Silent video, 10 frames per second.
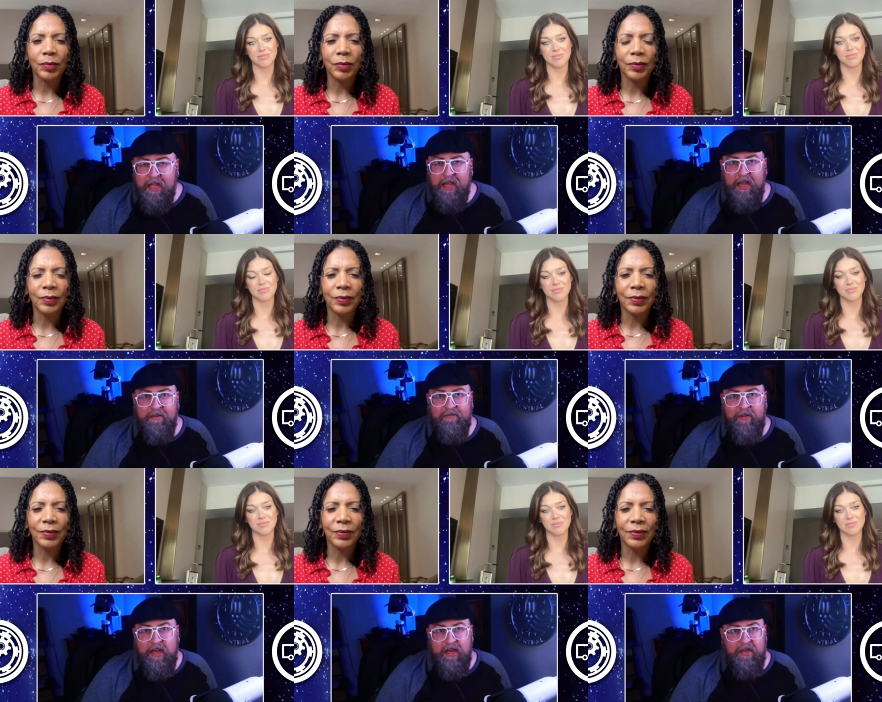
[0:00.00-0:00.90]
Speaker 1: of
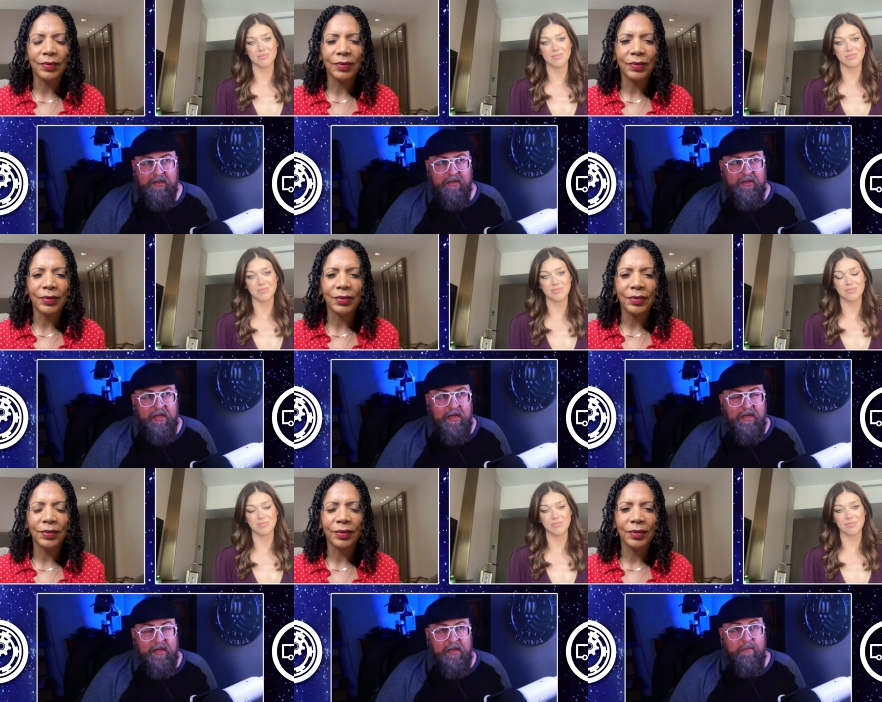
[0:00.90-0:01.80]

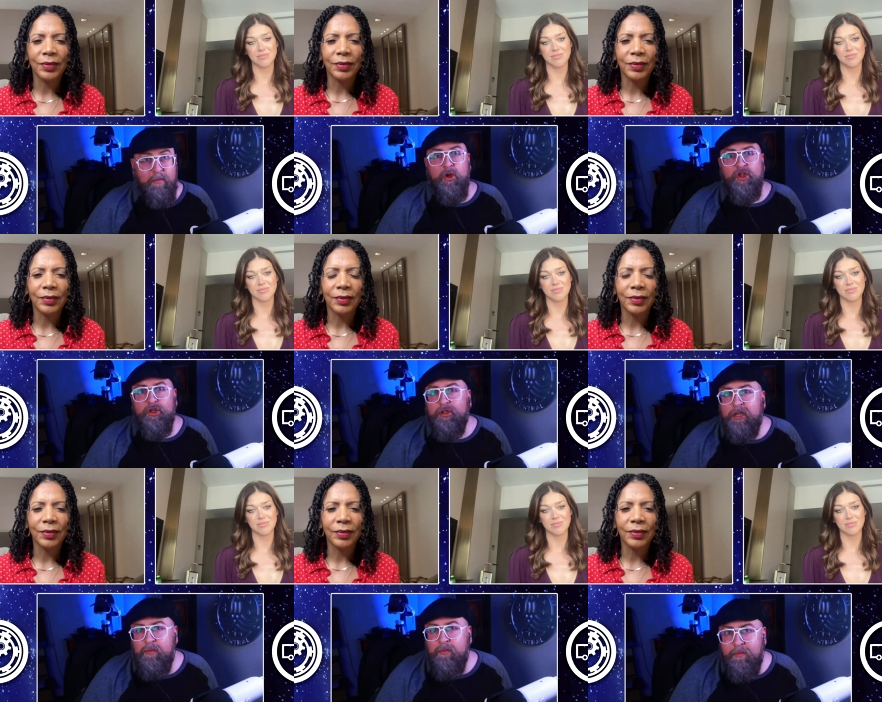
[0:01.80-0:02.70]
emotional
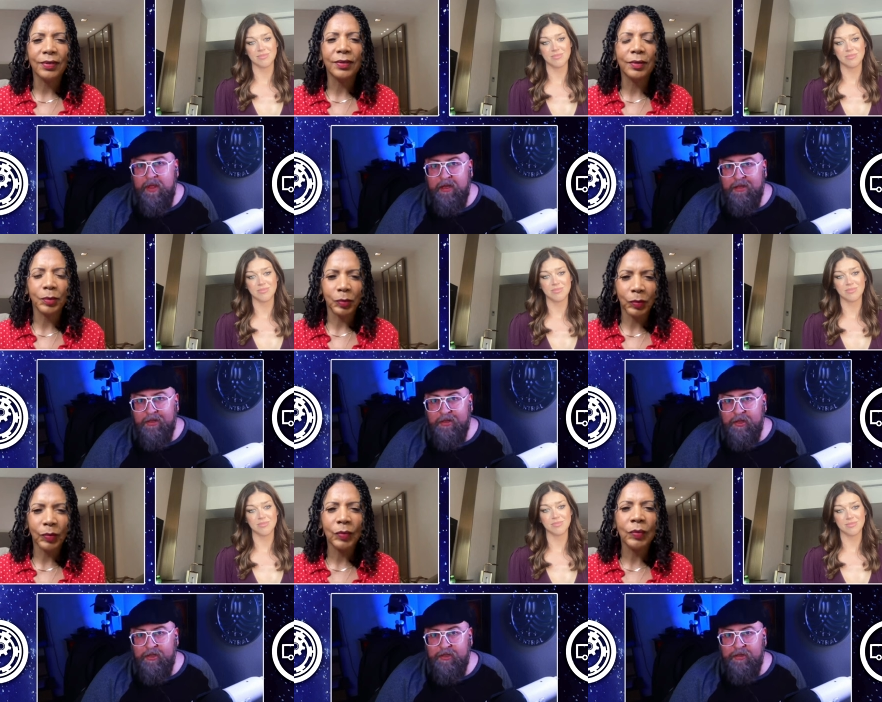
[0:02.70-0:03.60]
commitment
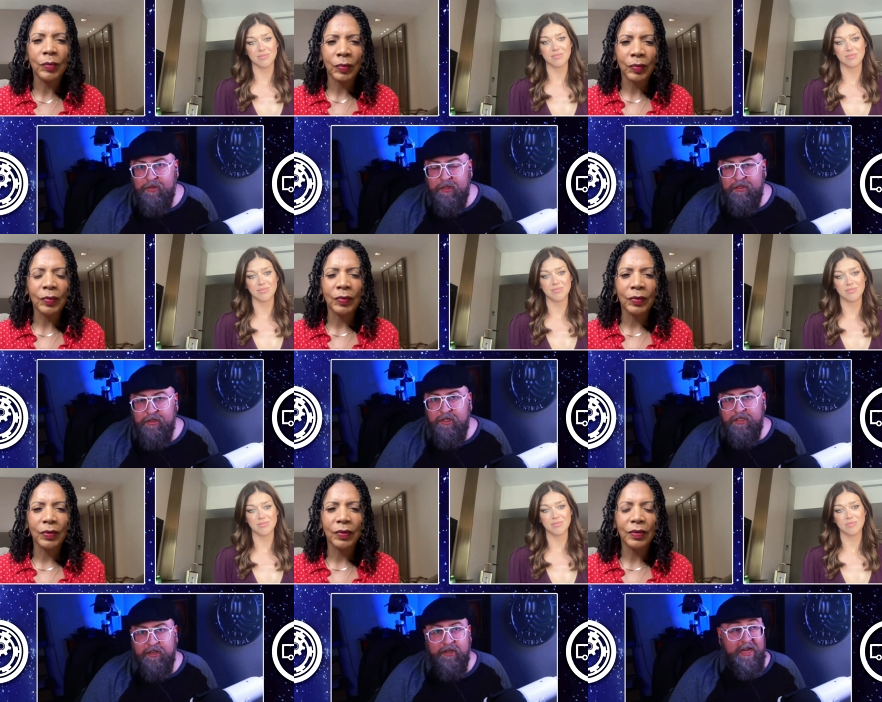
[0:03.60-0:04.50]
to
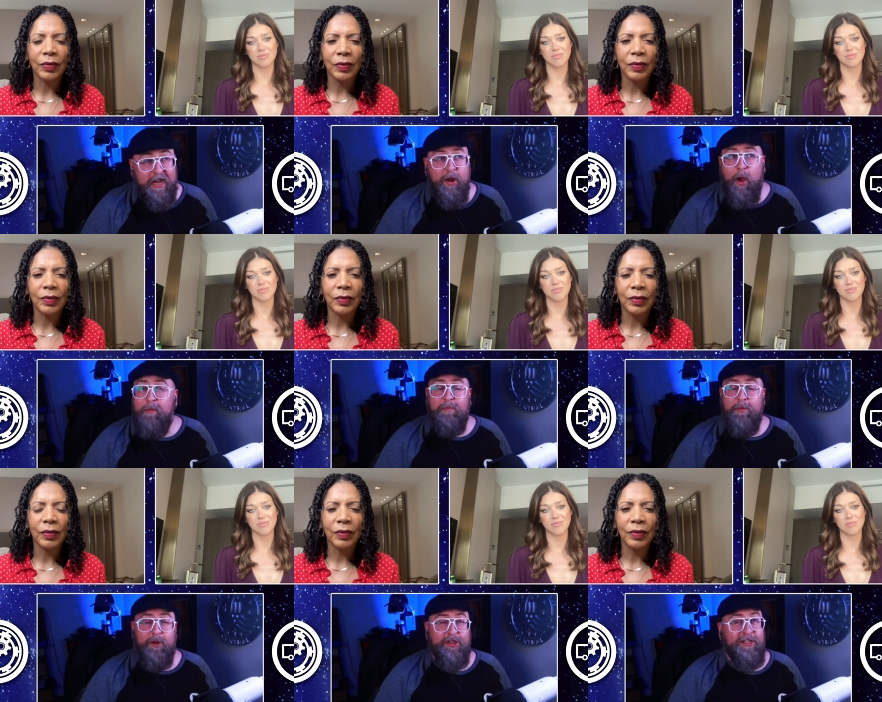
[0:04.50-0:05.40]
this series. I know I'm
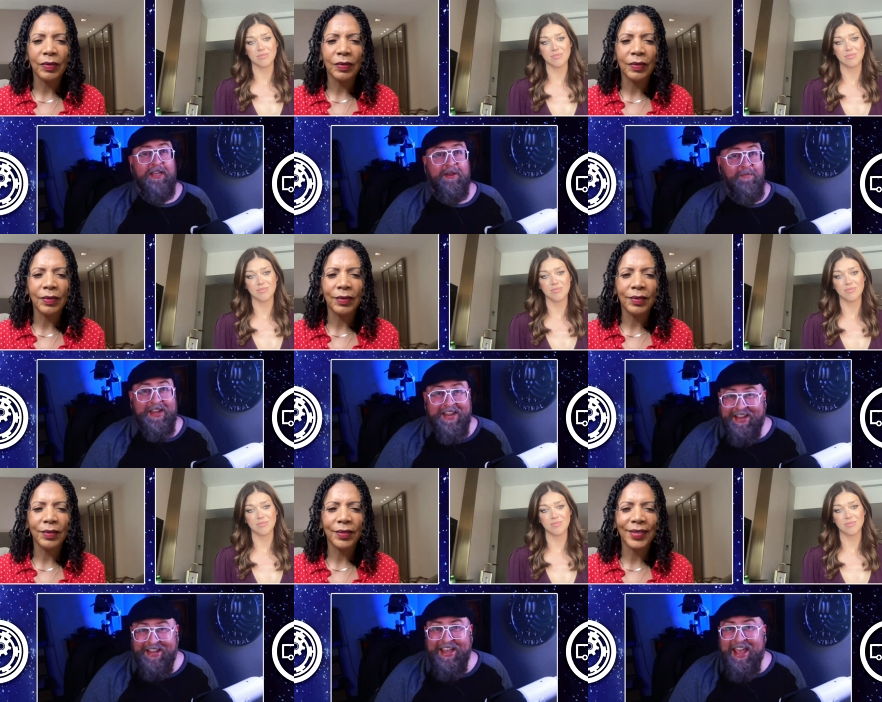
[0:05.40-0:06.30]
emotionally
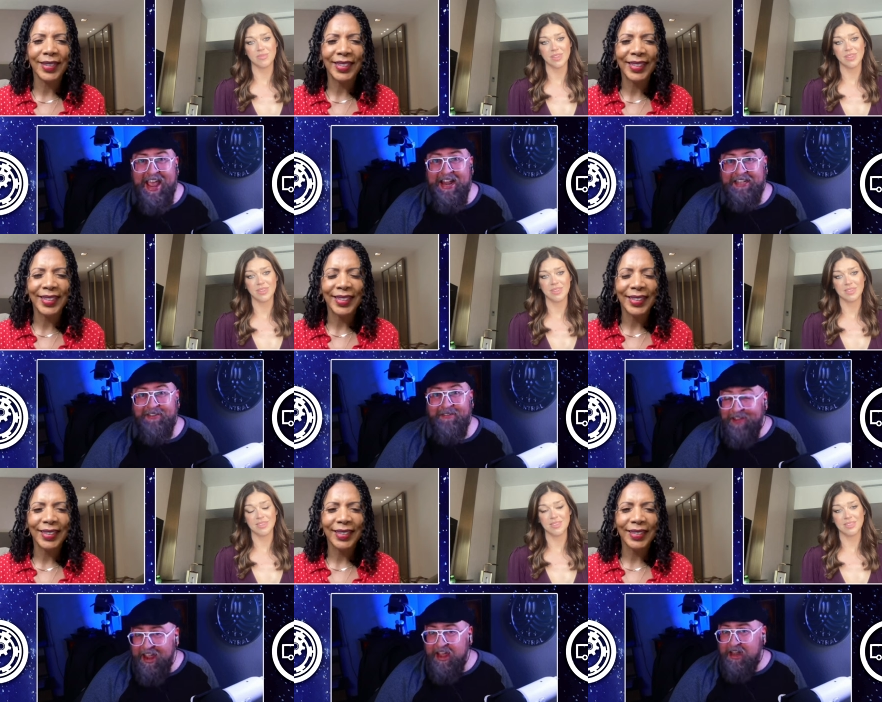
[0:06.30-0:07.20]
committed, and as a
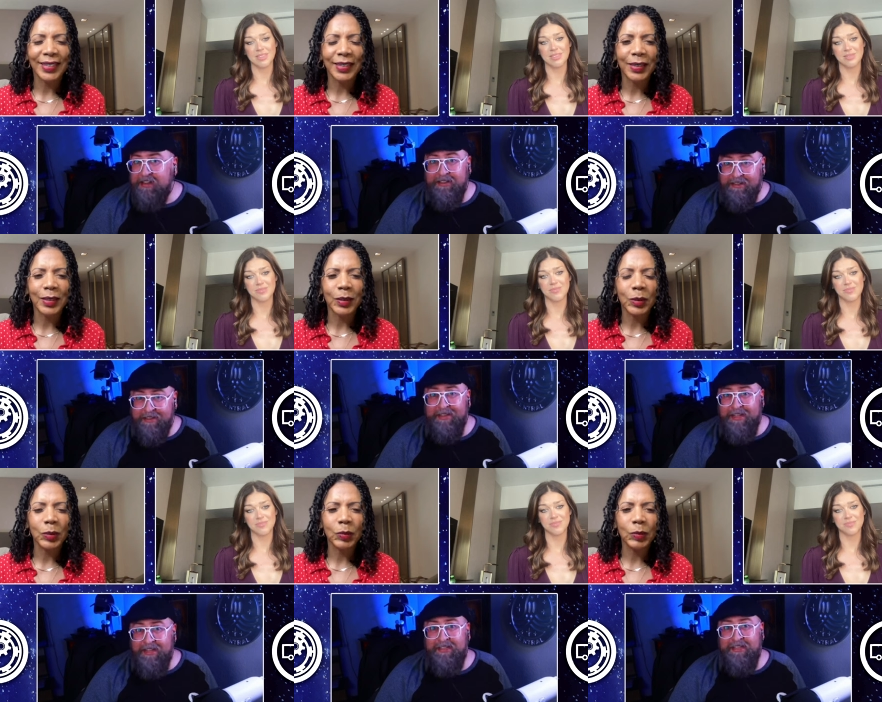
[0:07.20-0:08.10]
fan,
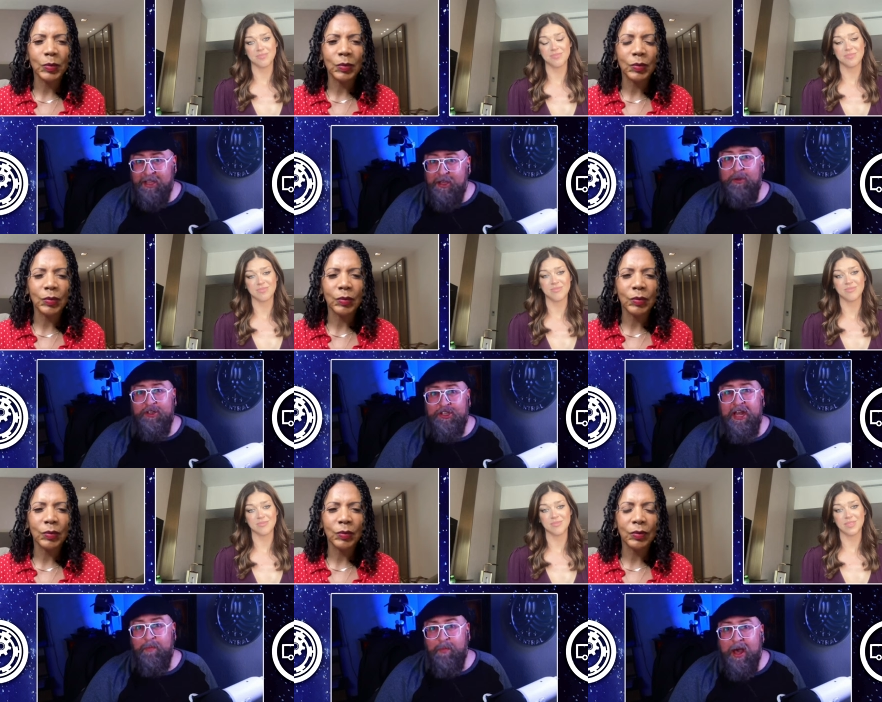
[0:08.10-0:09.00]
it's a huge
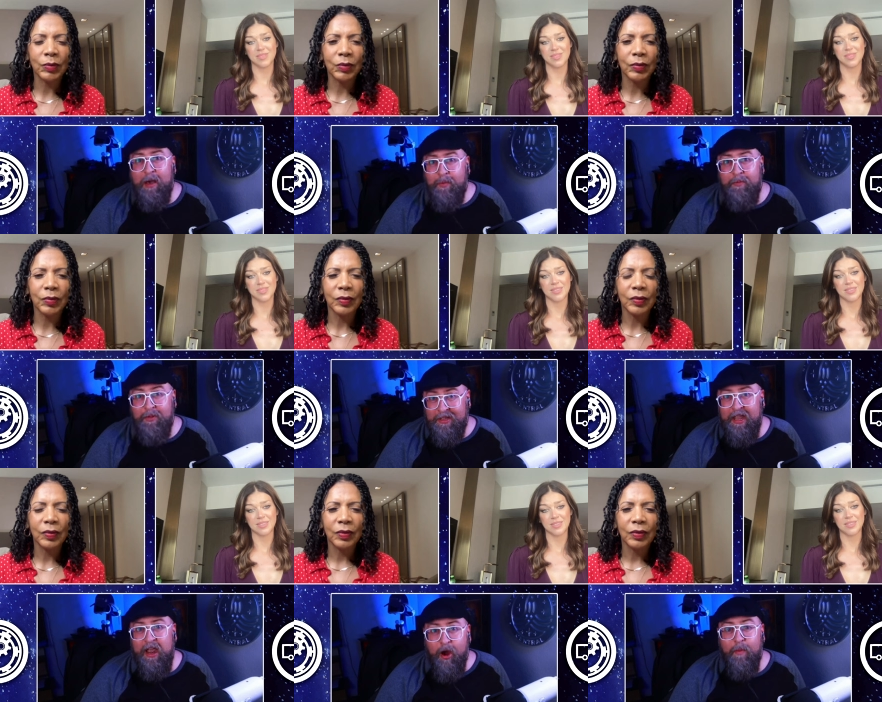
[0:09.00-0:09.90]
step up. I mean,
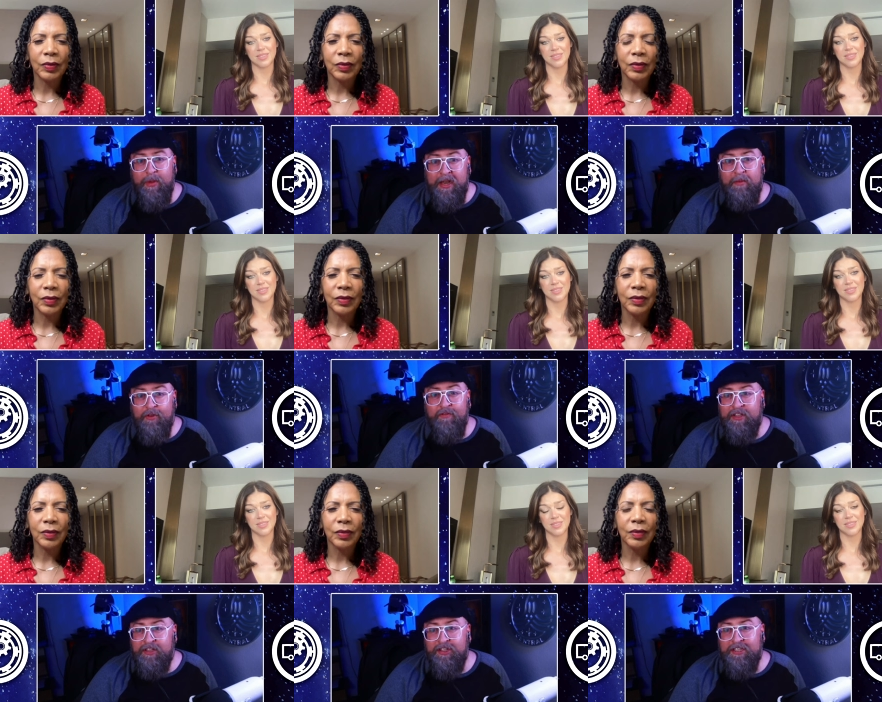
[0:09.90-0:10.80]
they are mini
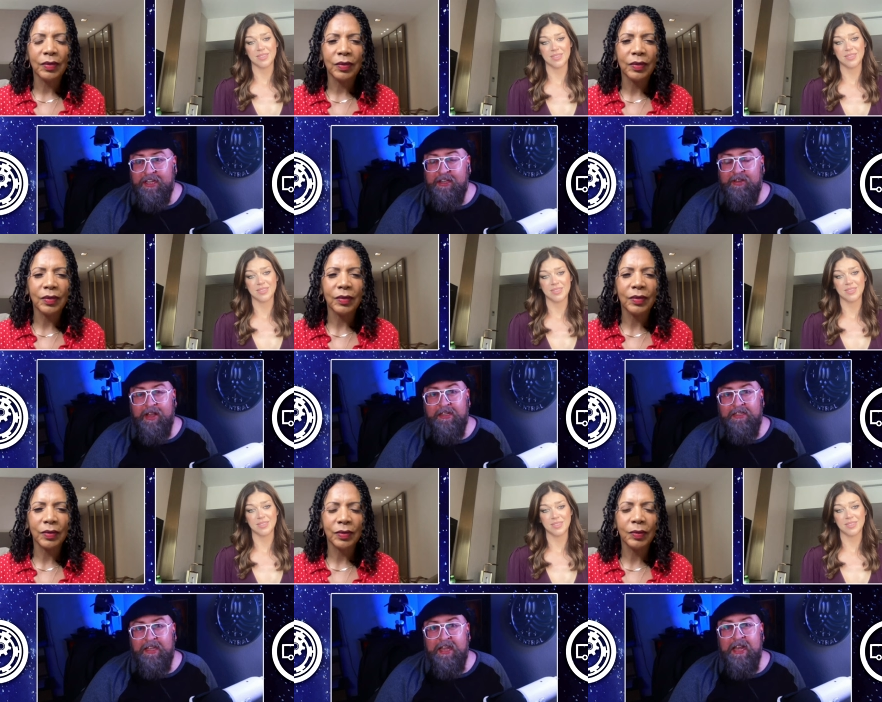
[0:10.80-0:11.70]
movies, just like you
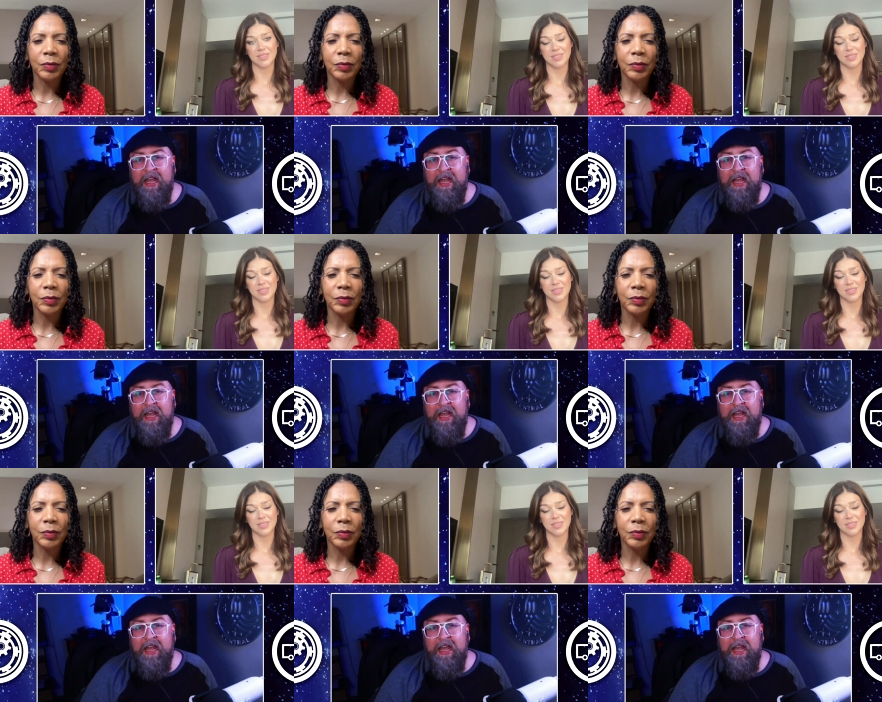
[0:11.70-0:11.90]
guys said.